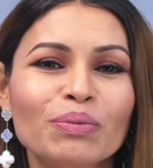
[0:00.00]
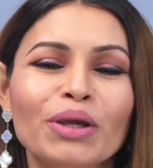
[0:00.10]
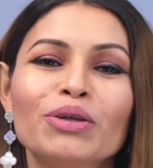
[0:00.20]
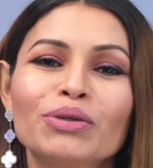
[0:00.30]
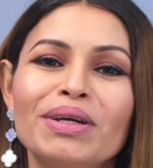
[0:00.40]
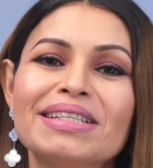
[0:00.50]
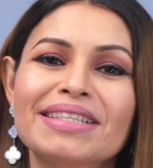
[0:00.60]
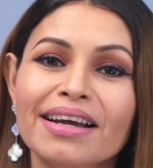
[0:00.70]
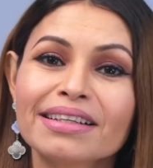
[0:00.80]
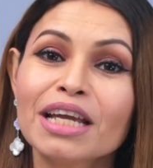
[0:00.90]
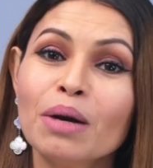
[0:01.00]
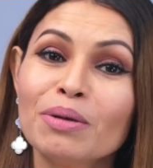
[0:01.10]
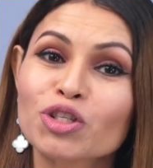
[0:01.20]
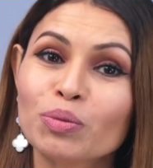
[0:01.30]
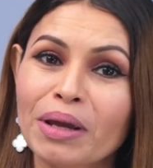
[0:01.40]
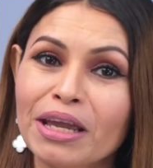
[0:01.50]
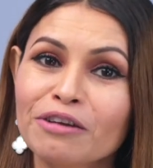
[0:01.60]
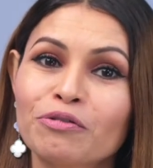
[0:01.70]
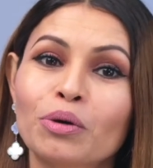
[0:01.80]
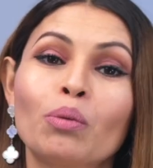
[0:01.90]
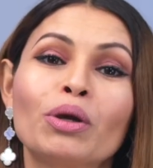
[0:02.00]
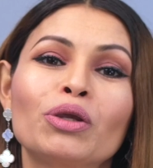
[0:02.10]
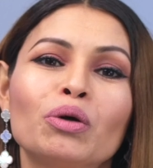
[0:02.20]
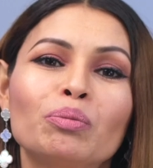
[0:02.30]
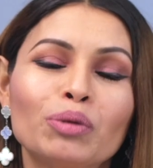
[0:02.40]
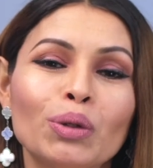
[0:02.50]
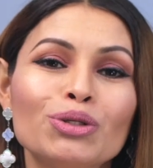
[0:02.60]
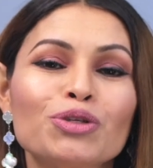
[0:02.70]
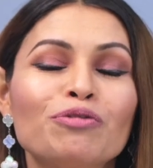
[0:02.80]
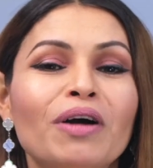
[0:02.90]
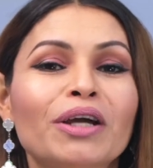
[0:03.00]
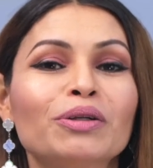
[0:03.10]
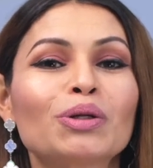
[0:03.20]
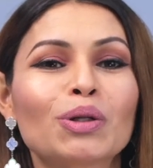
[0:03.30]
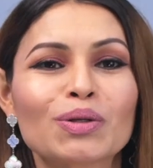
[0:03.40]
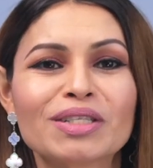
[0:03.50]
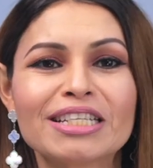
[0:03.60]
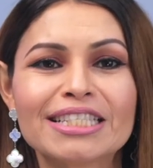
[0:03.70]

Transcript: way, you'll know exactly how much you're paying for when you approach your final closing